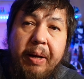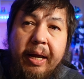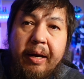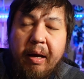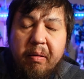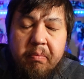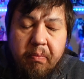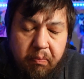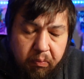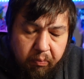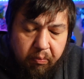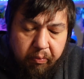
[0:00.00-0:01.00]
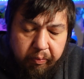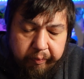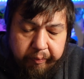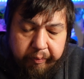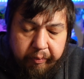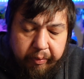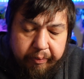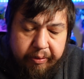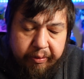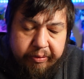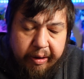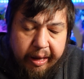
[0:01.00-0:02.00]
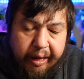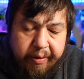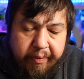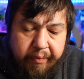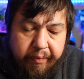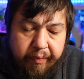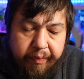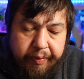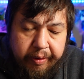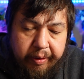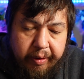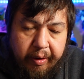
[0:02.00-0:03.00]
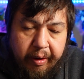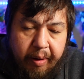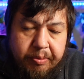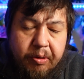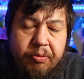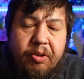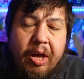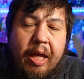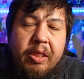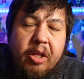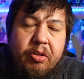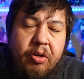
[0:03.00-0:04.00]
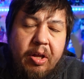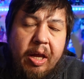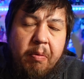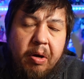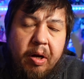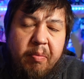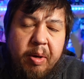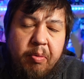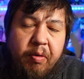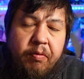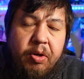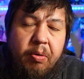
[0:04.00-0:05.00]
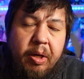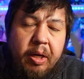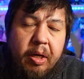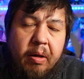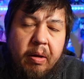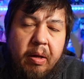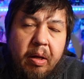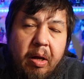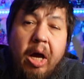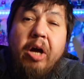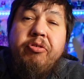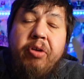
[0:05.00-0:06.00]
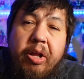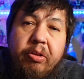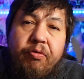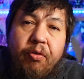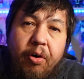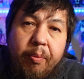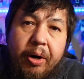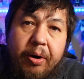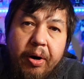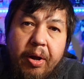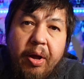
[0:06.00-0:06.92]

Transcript: band. I'm so sad. I'm so sad that today we're going to be reviewing a Transformer.